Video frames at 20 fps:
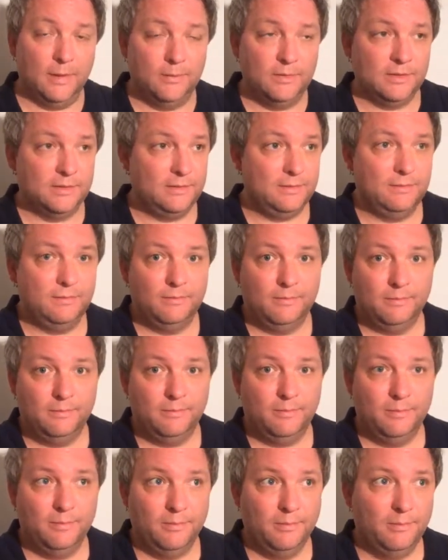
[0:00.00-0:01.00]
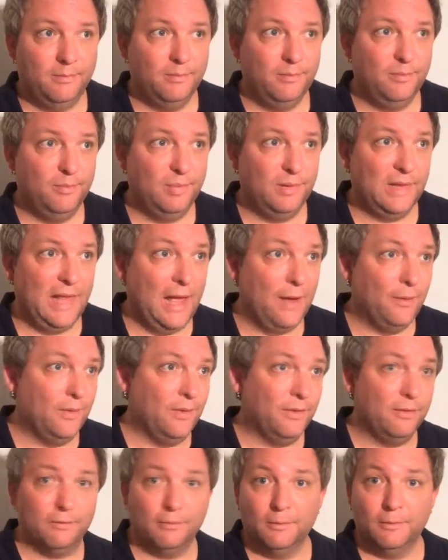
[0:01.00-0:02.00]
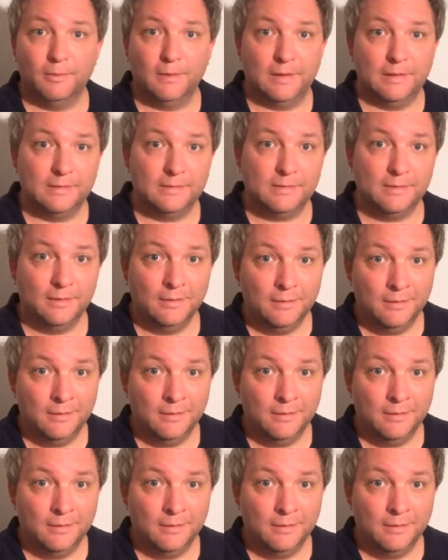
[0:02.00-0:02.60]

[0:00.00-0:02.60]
just plowing through these.